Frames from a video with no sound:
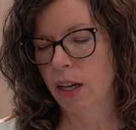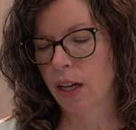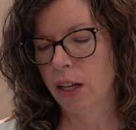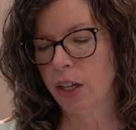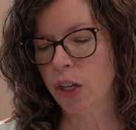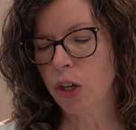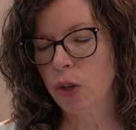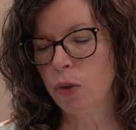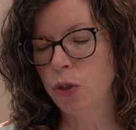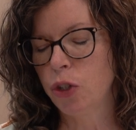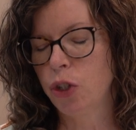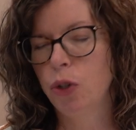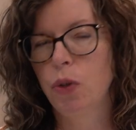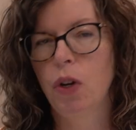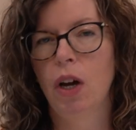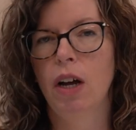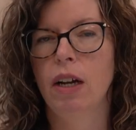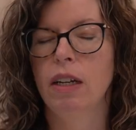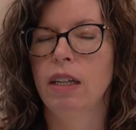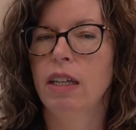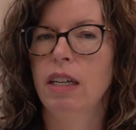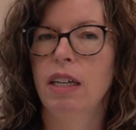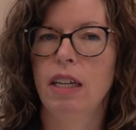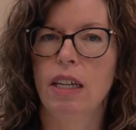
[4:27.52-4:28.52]
You do
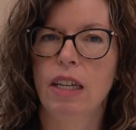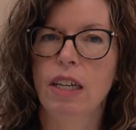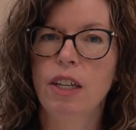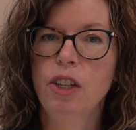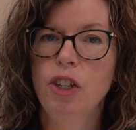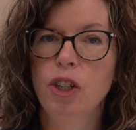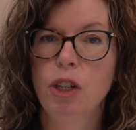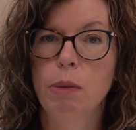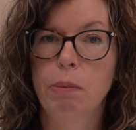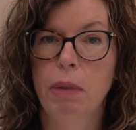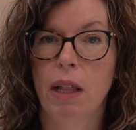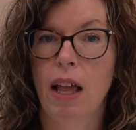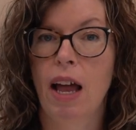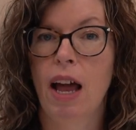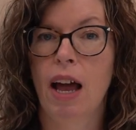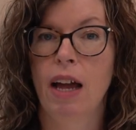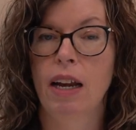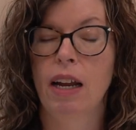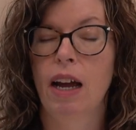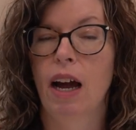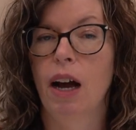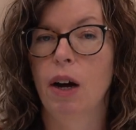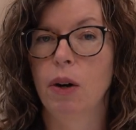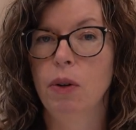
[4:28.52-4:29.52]
not need to
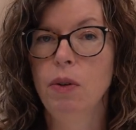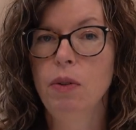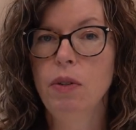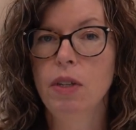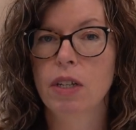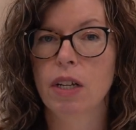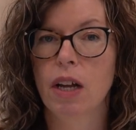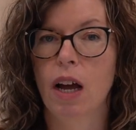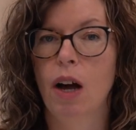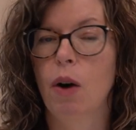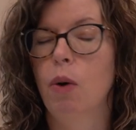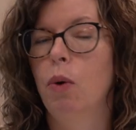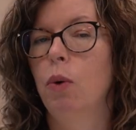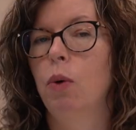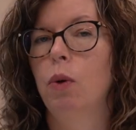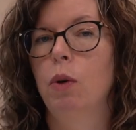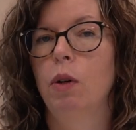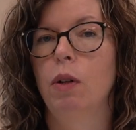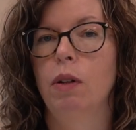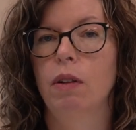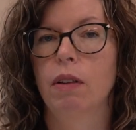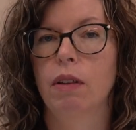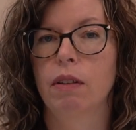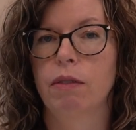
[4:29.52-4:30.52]
plan out a
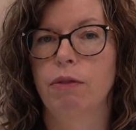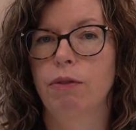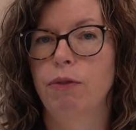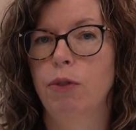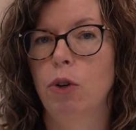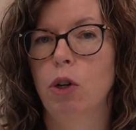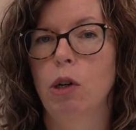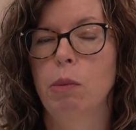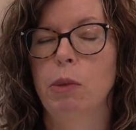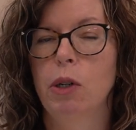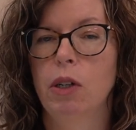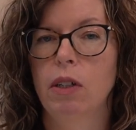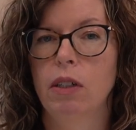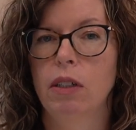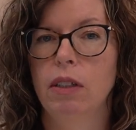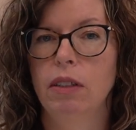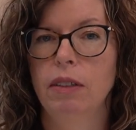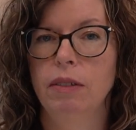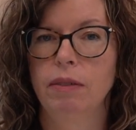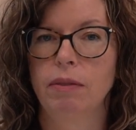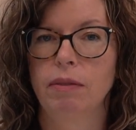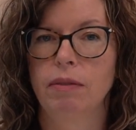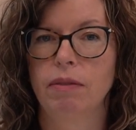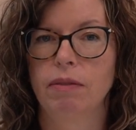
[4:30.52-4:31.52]
whole
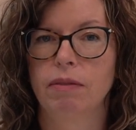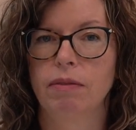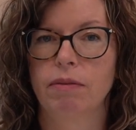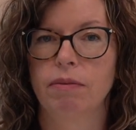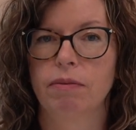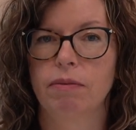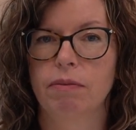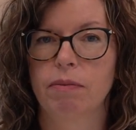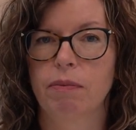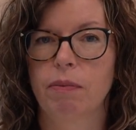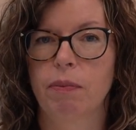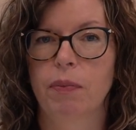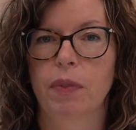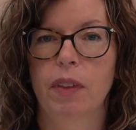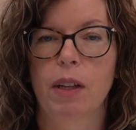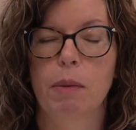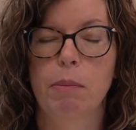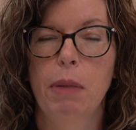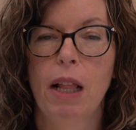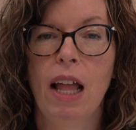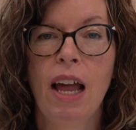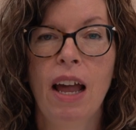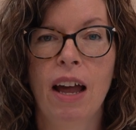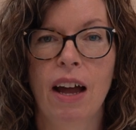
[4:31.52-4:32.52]
formal
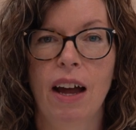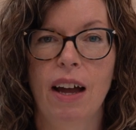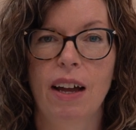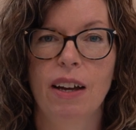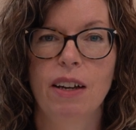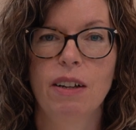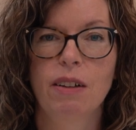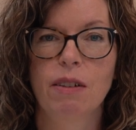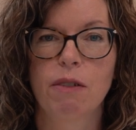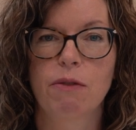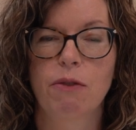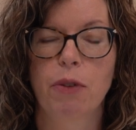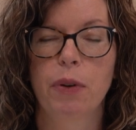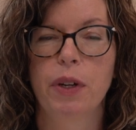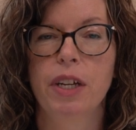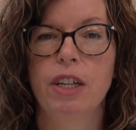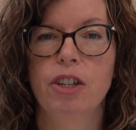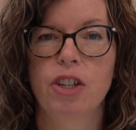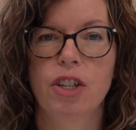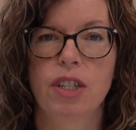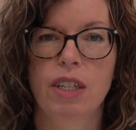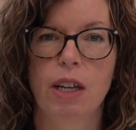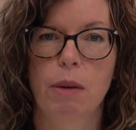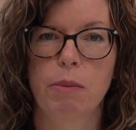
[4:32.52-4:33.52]
plan for
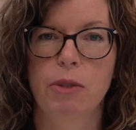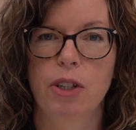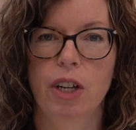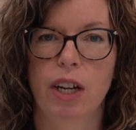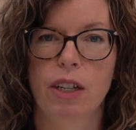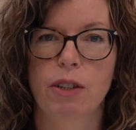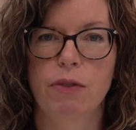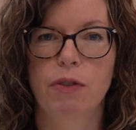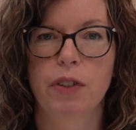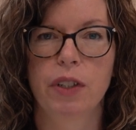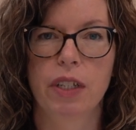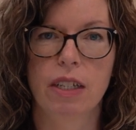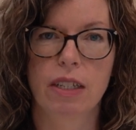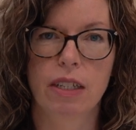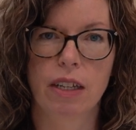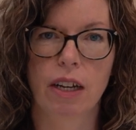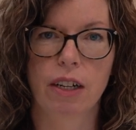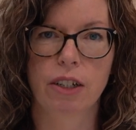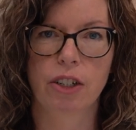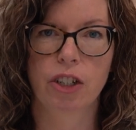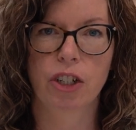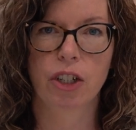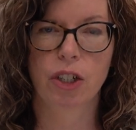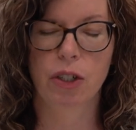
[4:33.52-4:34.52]
each subject for these
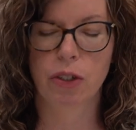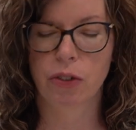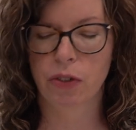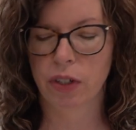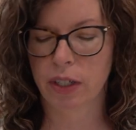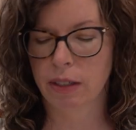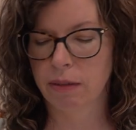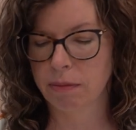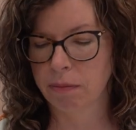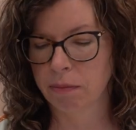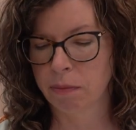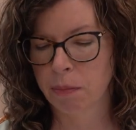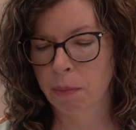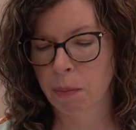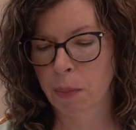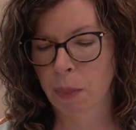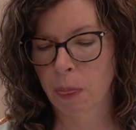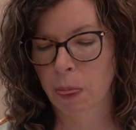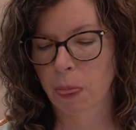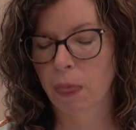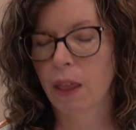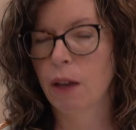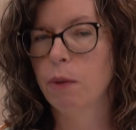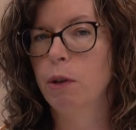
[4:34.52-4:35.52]
young children.
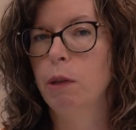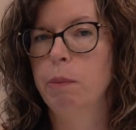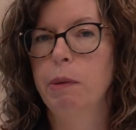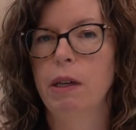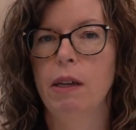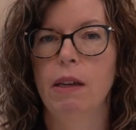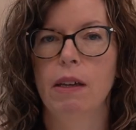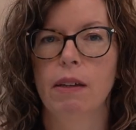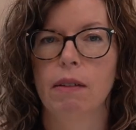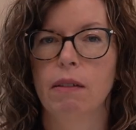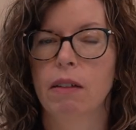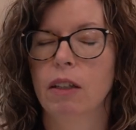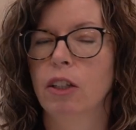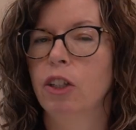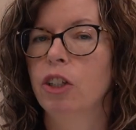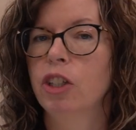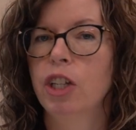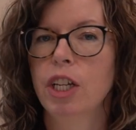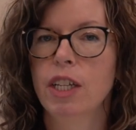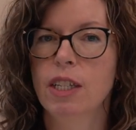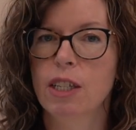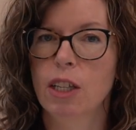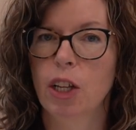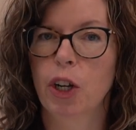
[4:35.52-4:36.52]
They will be
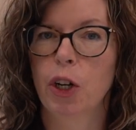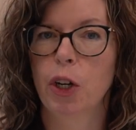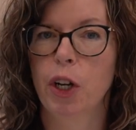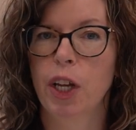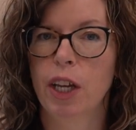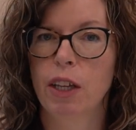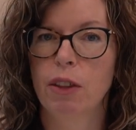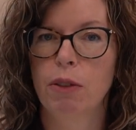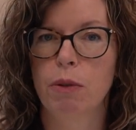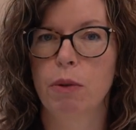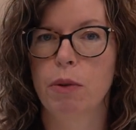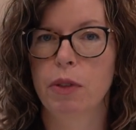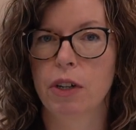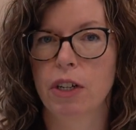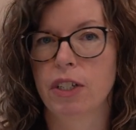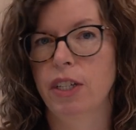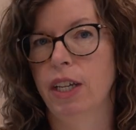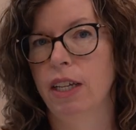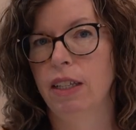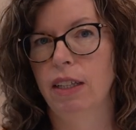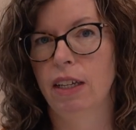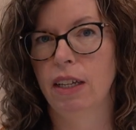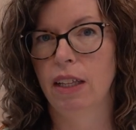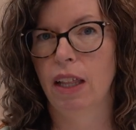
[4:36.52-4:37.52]
just learning through their
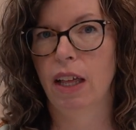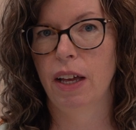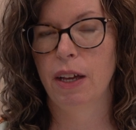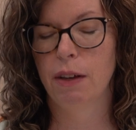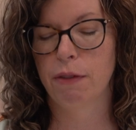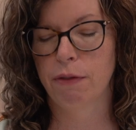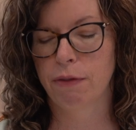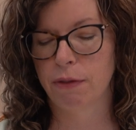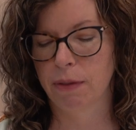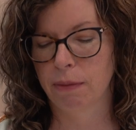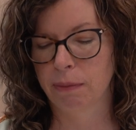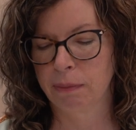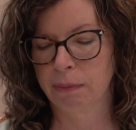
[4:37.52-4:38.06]
daily life.